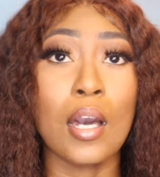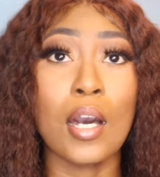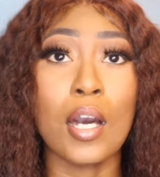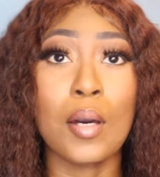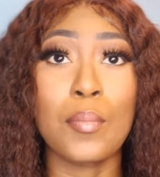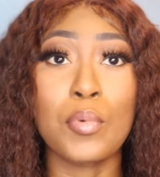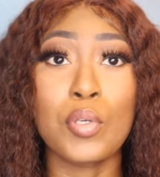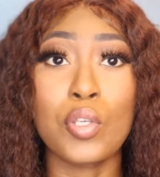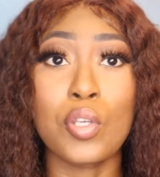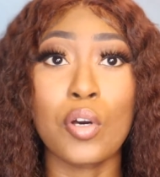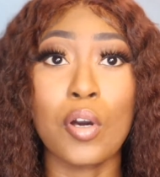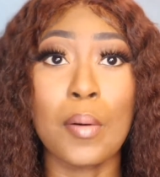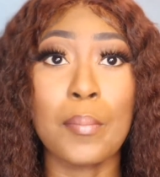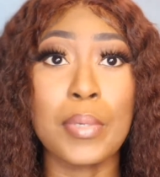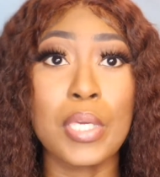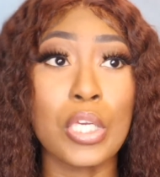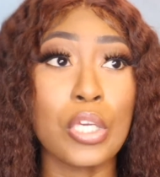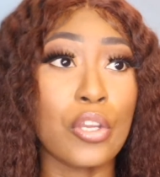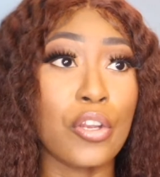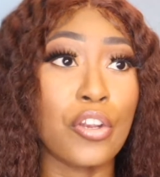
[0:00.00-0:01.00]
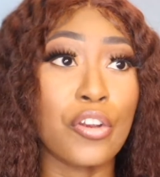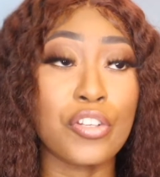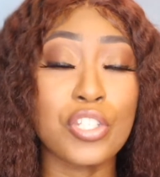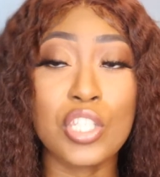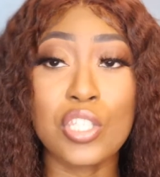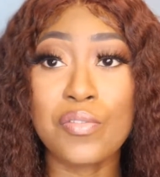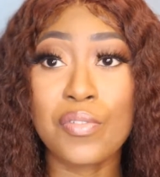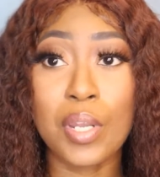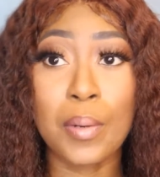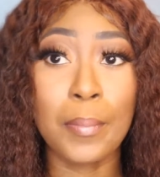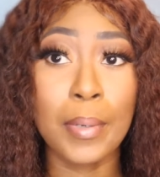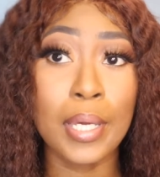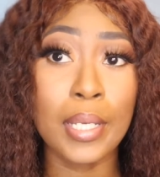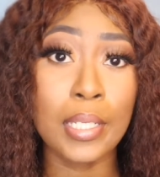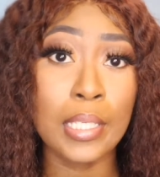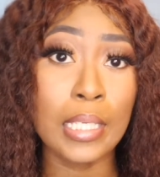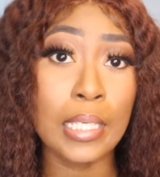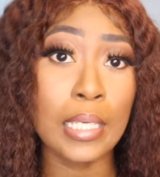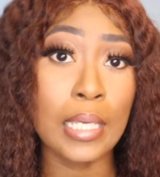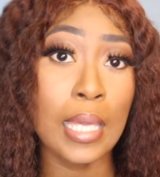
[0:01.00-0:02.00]
I'm here just for the
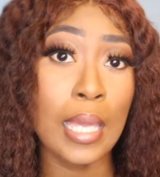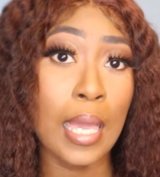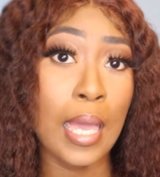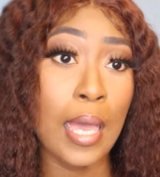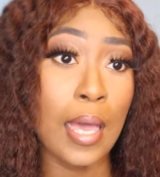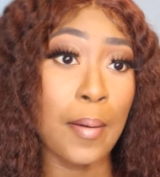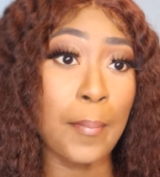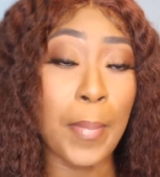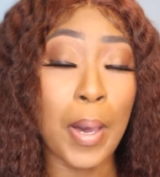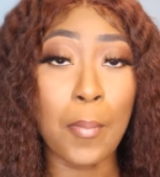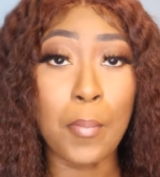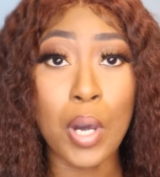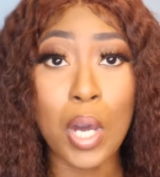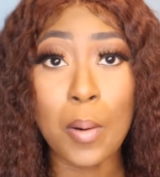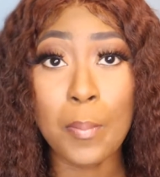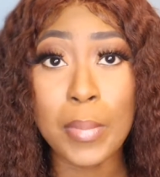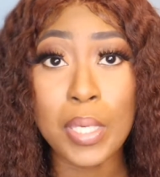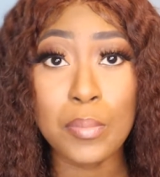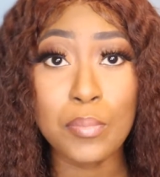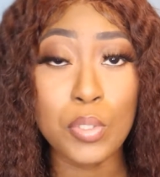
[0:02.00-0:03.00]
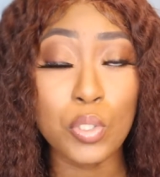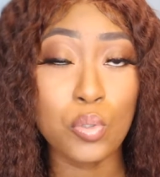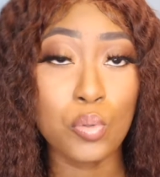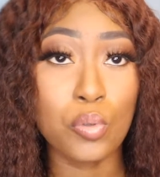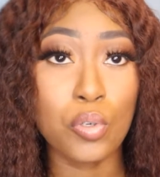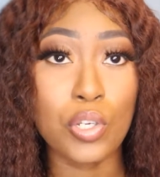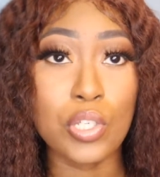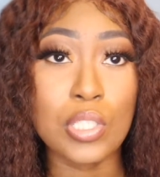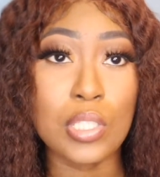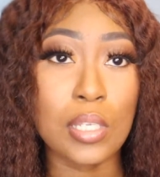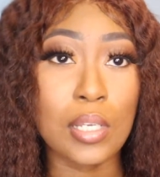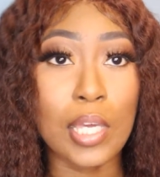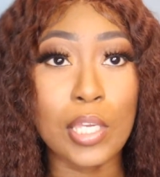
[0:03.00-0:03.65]
money, my mom made me do nursing.